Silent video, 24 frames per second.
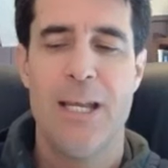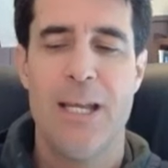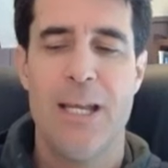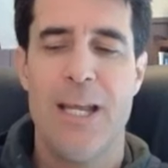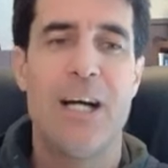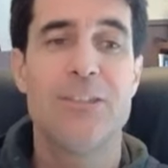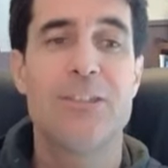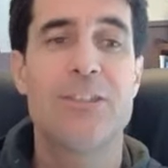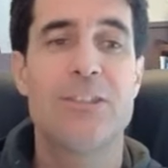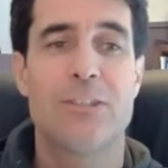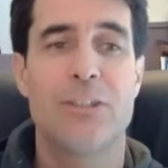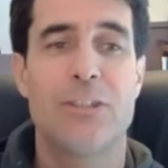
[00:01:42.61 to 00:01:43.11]

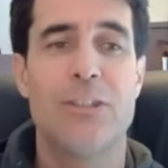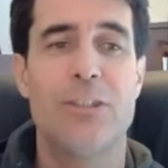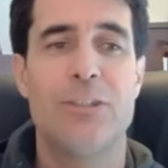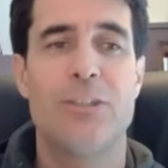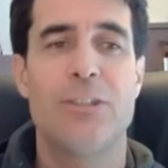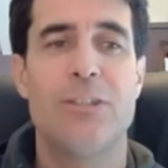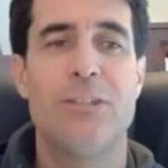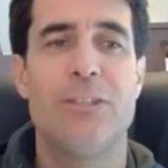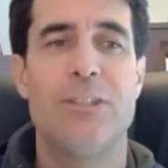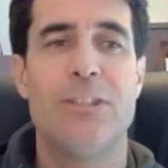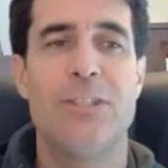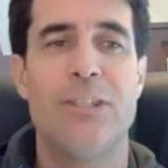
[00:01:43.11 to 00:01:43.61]

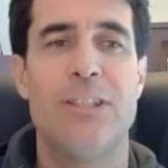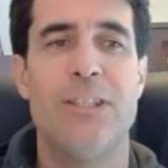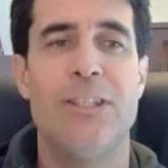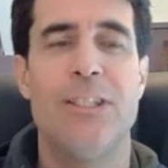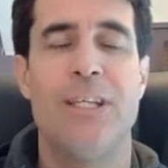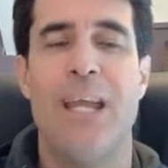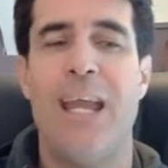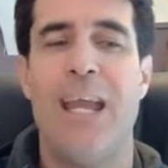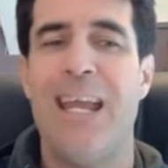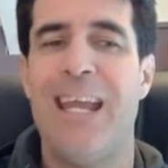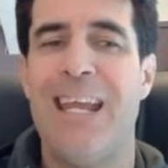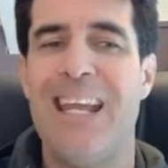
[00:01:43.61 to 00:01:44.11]

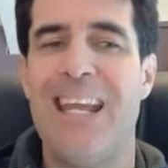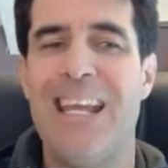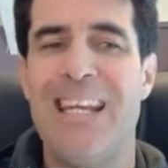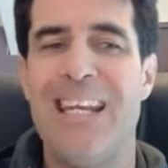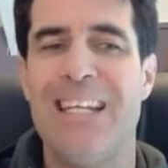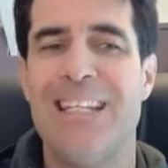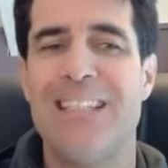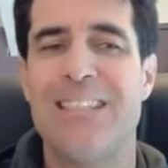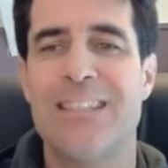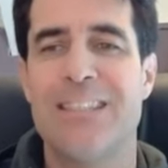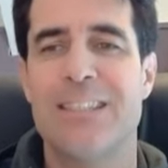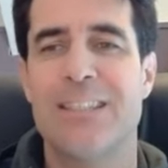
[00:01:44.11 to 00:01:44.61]
uncertainty
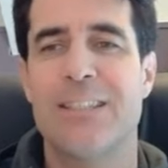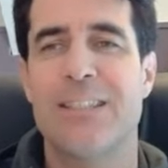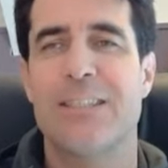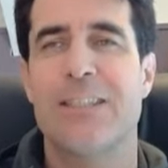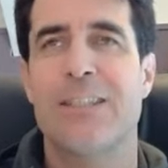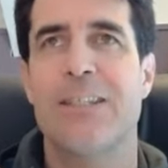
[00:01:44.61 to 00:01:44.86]
is,